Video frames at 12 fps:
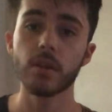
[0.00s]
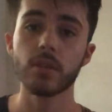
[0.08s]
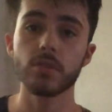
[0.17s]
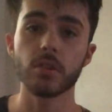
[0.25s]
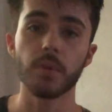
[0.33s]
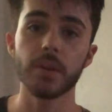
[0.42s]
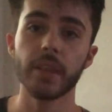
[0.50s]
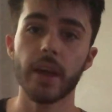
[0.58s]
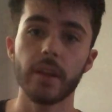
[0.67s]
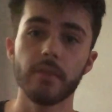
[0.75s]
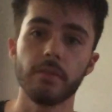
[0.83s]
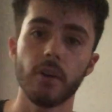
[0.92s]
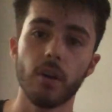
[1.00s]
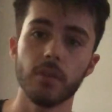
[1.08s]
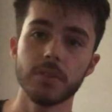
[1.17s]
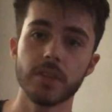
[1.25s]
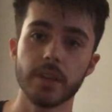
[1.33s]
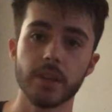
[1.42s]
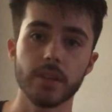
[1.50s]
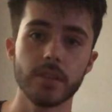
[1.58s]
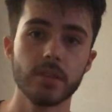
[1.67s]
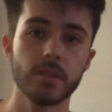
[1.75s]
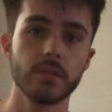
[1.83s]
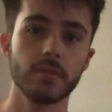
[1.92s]
So what that involves
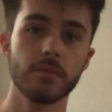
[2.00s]
is,